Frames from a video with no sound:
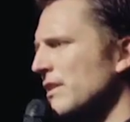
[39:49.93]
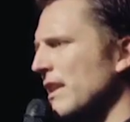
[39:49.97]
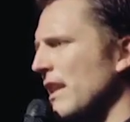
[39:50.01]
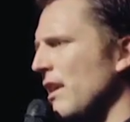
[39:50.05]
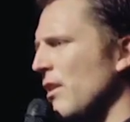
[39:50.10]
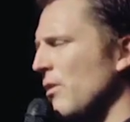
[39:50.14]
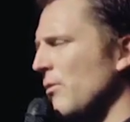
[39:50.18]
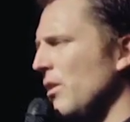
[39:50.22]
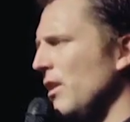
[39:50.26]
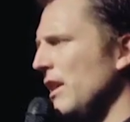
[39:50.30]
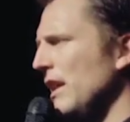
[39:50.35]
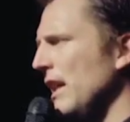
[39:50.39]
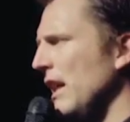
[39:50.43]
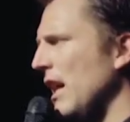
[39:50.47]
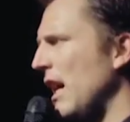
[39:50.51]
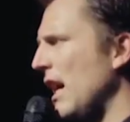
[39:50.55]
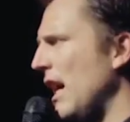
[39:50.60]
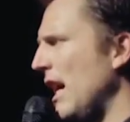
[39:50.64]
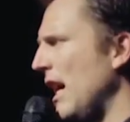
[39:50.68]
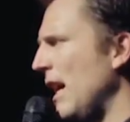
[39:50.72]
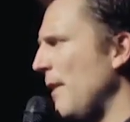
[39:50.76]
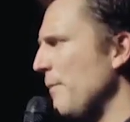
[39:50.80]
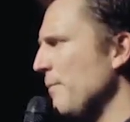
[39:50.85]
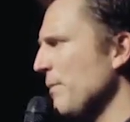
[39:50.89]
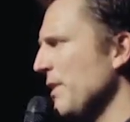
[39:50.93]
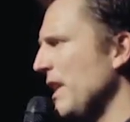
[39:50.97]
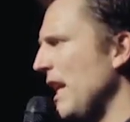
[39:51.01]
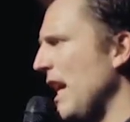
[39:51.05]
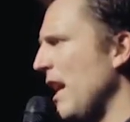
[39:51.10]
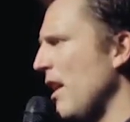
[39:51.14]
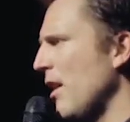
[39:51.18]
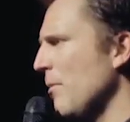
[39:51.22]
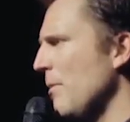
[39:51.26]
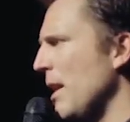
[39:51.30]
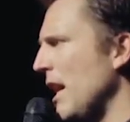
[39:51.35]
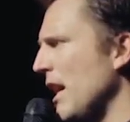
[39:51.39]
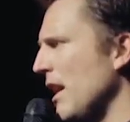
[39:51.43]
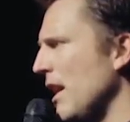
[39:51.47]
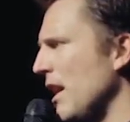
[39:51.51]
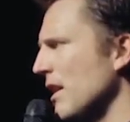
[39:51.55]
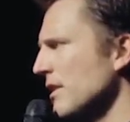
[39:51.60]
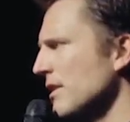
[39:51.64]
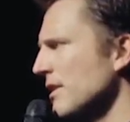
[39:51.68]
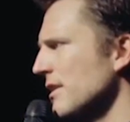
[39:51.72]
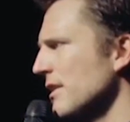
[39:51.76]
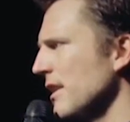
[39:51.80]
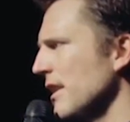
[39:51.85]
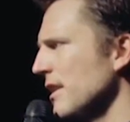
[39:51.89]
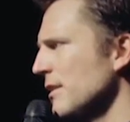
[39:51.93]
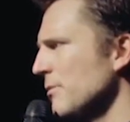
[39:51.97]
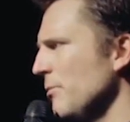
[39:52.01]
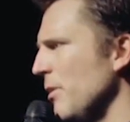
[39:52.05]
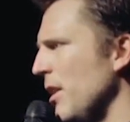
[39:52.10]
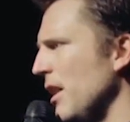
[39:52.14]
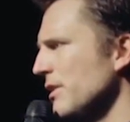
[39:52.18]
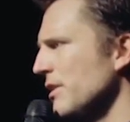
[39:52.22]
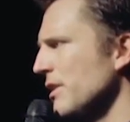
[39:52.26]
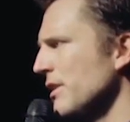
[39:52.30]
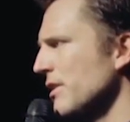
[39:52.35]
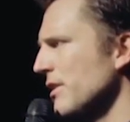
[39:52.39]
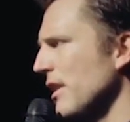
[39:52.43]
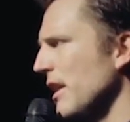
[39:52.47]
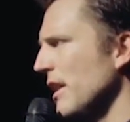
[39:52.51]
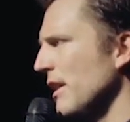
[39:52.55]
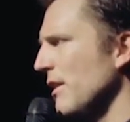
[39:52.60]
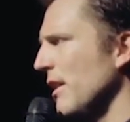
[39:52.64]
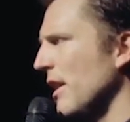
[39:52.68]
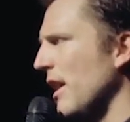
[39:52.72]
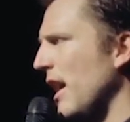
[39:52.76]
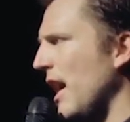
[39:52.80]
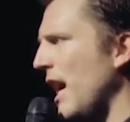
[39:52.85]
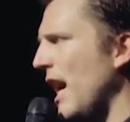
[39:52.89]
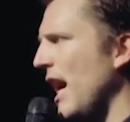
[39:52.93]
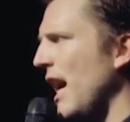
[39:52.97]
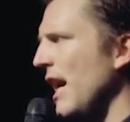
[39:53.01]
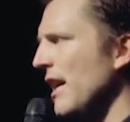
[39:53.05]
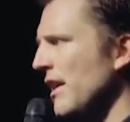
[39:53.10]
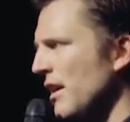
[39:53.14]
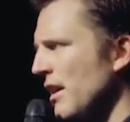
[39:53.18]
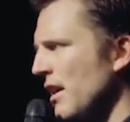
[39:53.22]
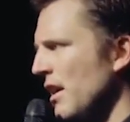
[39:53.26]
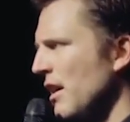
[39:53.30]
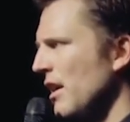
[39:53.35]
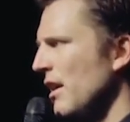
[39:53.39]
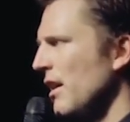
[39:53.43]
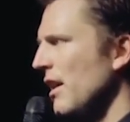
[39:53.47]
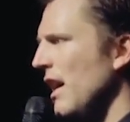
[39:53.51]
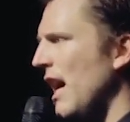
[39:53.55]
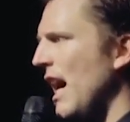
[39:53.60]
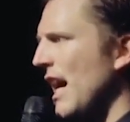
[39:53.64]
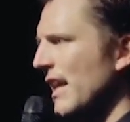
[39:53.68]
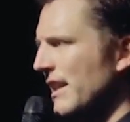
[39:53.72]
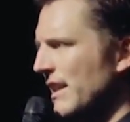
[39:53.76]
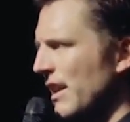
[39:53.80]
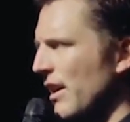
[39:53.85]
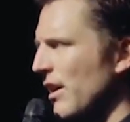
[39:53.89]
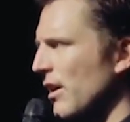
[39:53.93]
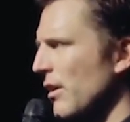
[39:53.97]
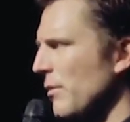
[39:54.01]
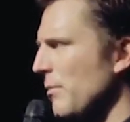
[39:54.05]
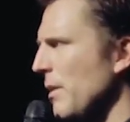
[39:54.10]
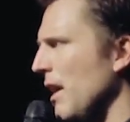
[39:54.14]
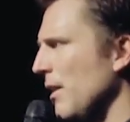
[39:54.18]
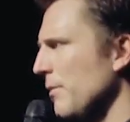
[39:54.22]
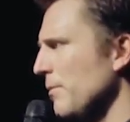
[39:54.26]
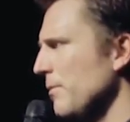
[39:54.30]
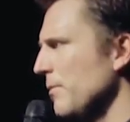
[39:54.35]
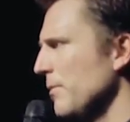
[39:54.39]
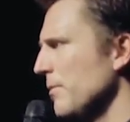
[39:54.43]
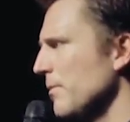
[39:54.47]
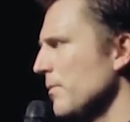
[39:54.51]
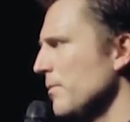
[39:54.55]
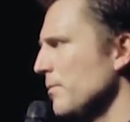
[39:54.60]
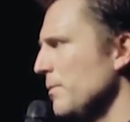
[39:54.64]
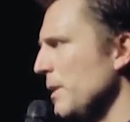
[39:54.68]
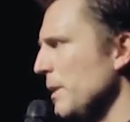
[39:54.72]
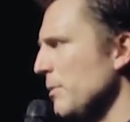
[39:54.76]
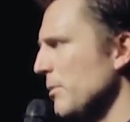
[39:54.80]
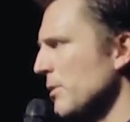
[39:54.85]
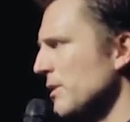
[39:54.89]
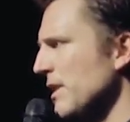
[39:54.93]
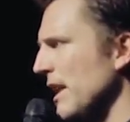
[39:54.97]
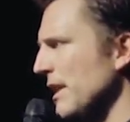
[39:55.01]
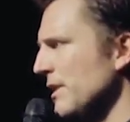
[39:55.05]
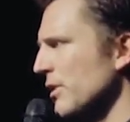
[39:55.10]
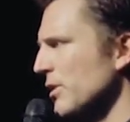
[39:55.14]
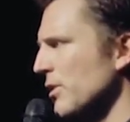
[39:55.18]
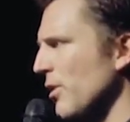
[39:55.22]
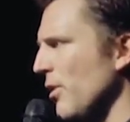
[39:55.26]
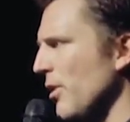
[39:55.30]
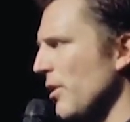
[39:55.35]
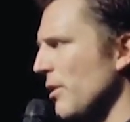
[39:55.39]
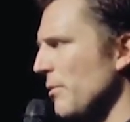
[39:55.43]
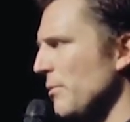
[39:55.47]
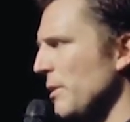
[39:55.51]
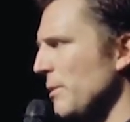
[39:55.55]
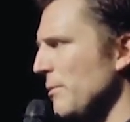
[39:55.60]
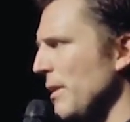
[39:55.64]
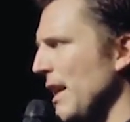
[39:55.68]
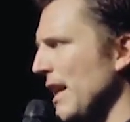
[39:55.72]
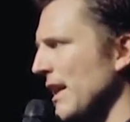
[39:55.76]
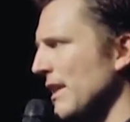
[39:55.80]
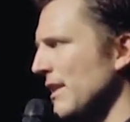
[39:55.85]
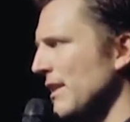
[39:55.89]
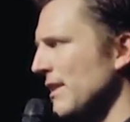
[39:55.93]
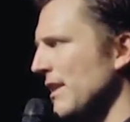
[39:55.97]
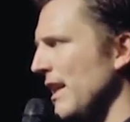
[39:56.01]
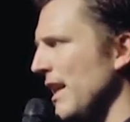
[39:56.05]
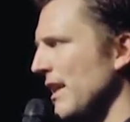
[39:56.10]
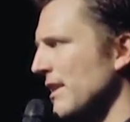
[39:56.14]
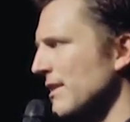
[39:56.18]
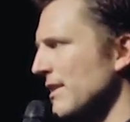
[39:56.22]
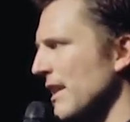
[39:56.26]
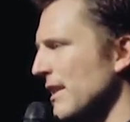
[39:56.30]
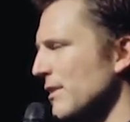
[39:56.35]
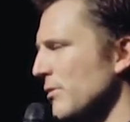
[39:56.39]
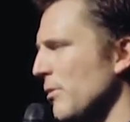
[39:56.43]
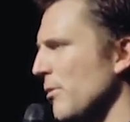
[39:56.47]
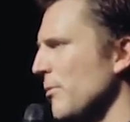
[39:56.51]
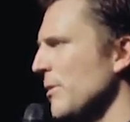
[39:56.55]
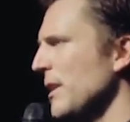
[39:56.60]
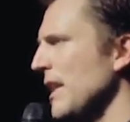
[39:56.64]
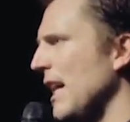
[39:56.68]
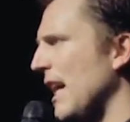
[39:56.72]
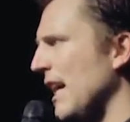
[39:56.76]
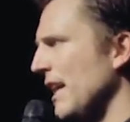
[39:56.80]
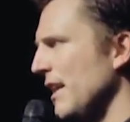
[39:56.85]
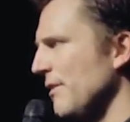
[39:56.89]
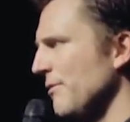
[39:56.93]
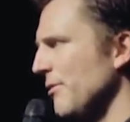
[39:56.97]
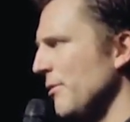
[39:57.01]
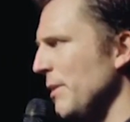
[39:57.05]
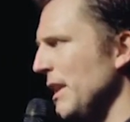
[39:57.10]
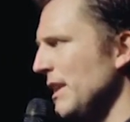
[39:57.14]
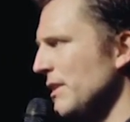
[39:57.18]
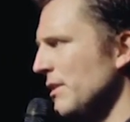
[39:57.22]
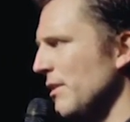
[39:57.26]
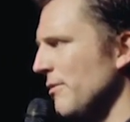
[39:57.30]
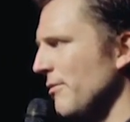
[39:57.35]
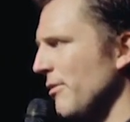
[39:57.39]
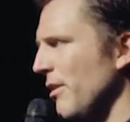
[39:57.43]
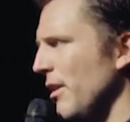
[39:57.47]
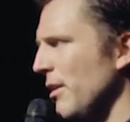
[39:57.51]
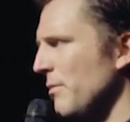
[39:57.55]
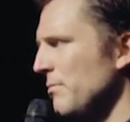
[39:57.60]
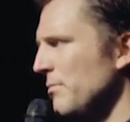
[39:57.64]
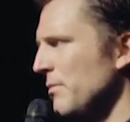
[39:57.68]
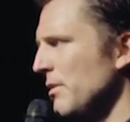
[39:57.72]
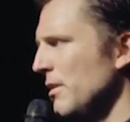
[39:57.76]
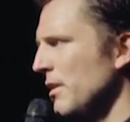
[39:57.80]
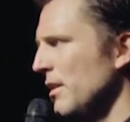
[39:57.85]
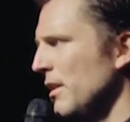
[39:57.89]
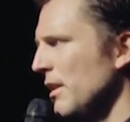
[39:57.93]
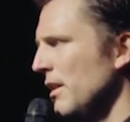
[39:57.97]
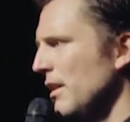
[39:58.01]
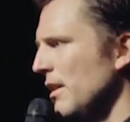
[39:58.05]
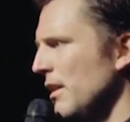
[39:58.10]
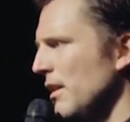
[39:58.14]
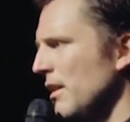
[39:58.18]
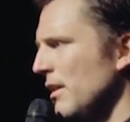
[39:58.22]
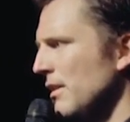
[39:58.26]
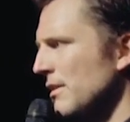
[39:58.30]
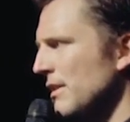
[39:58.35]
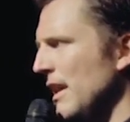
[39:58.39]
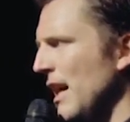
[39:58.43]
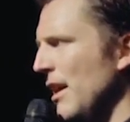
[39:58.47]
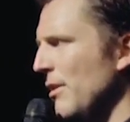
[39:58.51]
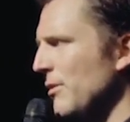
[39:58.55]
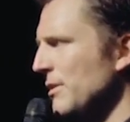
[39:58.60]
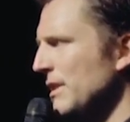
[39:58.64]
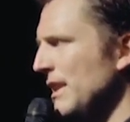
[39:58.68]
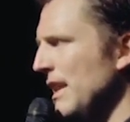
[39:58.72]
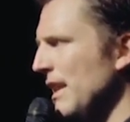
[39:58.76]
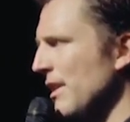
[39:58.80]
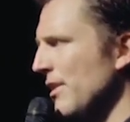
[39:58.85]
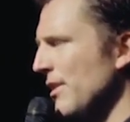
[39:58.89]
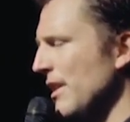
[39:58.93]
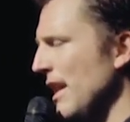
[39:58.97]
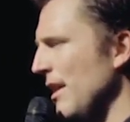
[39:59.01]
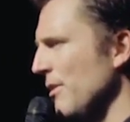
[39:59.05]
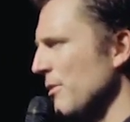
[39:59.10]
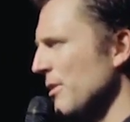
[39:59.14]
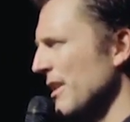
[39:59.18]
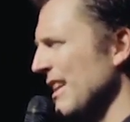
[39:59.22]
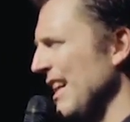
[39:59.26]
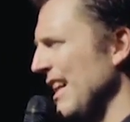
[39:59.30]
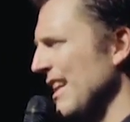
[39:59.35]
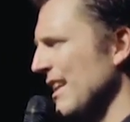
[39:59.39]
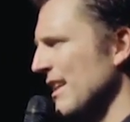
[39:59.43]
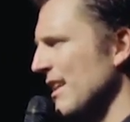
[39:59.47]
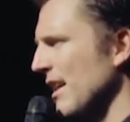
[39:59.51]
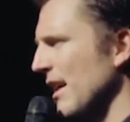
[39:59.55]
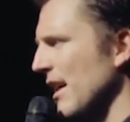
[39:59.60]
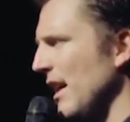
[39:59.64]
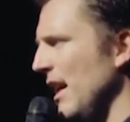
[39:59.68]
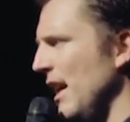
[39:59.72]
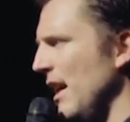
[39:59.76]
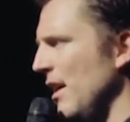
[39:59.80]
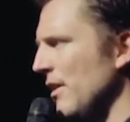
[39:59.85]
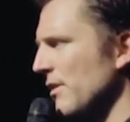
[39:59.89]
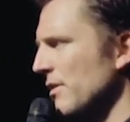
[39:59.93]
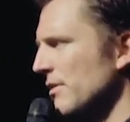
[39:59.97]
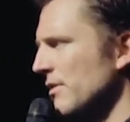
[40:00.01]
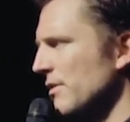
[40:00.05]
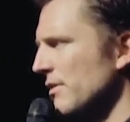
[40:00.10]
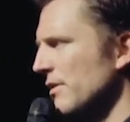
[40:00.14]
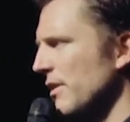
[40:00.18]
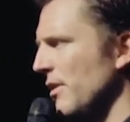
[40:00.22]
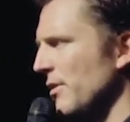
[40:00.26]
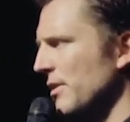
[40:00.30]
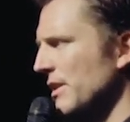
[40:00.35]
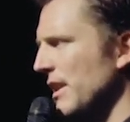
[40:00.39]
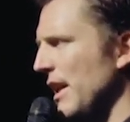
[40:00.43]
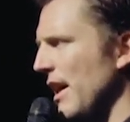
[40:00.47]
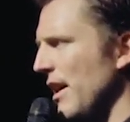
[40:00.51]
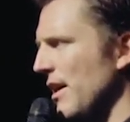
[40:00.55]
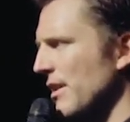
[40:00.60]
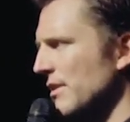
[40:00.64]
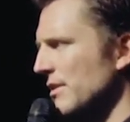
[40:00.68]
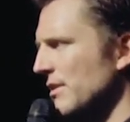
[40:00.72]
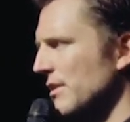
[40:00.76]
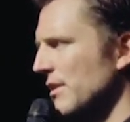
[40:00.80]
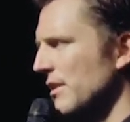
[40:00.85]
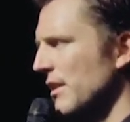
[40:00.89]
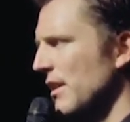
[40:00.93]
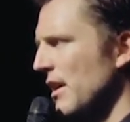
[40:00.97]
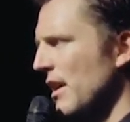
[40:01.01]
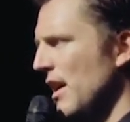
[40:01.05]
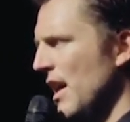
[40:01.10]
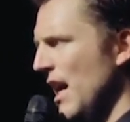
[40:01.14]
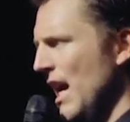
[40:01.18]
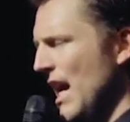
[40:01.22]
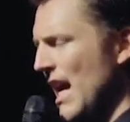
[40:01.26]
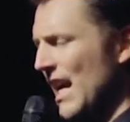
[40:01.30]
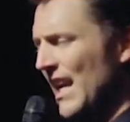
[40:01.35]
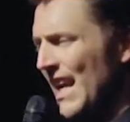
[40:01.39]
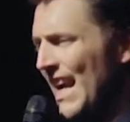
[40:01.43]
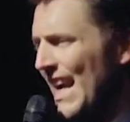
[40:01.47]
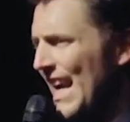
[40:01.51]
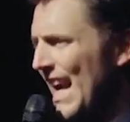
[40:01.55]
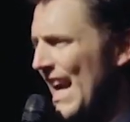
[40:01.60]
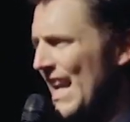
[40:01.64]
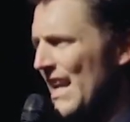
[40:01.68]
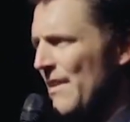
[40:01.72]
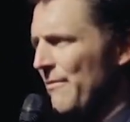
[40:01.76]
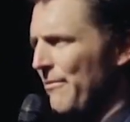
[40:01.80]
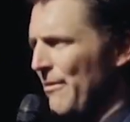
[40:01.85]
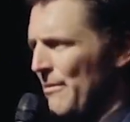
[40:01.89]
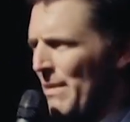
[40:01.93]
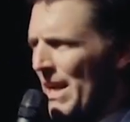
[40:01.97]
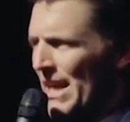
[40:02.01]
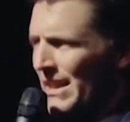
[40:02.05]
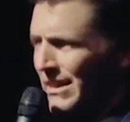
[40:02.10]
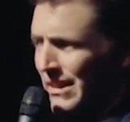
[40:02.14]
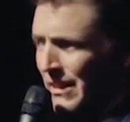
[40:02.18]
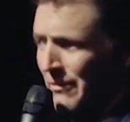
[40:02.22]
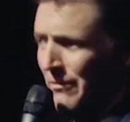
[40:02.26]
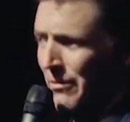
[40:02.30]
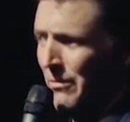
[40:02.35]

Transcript: they don't really uh, care about us as much as like I I cared about people ten years older than me back in the day because that's where we got information from. Now with the internet, we're kind of cut out. No one cares, and I got information